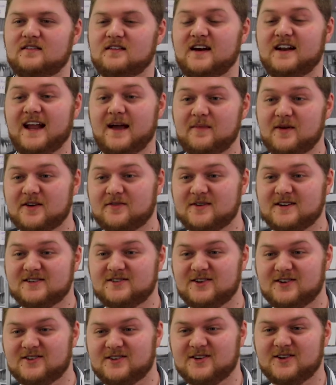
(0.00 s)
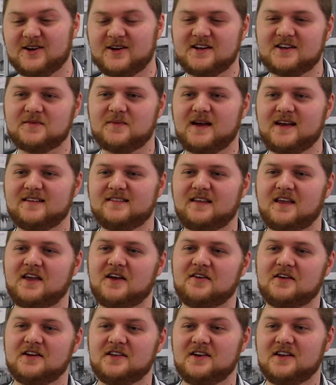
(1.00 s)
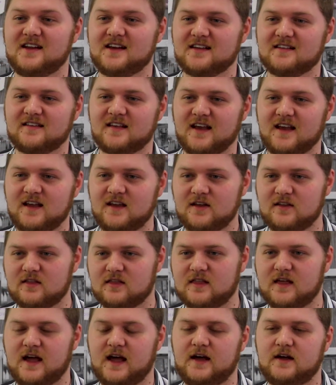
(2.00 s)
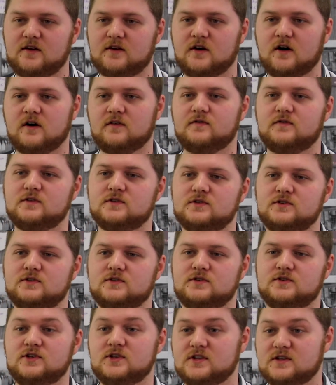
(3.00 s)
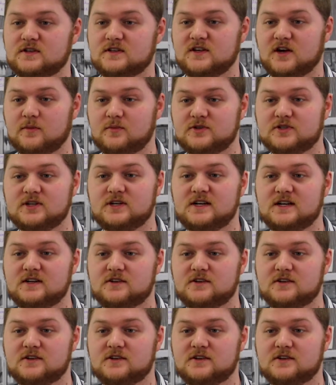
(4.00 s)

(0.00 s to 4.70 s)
dynamic research and learning space here at UniSA that offers students the opportunity